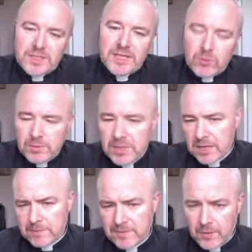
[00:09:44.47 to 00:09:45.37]
that would make
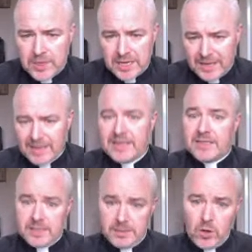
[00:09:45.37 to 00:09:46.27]
a very clear
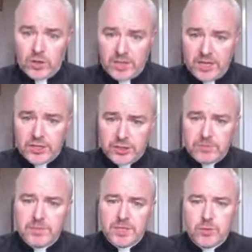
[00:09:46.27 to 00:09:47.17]

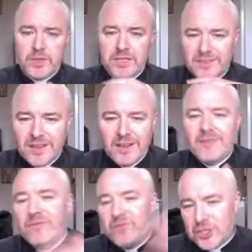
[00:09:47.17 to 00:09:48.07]
demarcation between
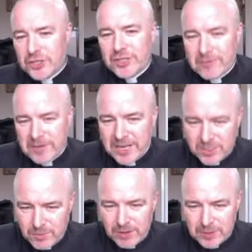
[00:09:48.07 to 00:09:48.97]
visionary
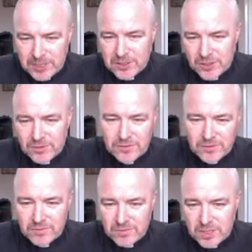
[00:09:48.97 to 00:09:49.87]
experience of
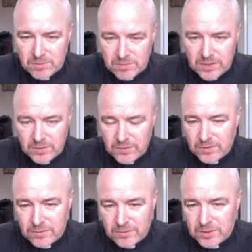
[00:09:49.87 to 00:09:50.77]

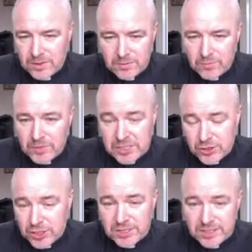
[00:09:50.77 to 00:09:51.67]
the risen
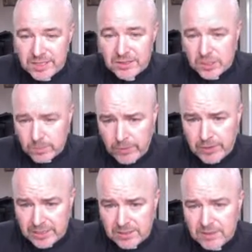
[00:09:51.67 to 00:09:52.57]
Jesus in the
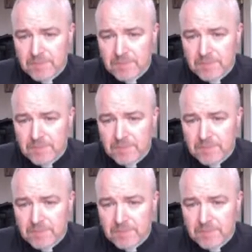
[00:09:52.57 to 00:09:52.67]
spirit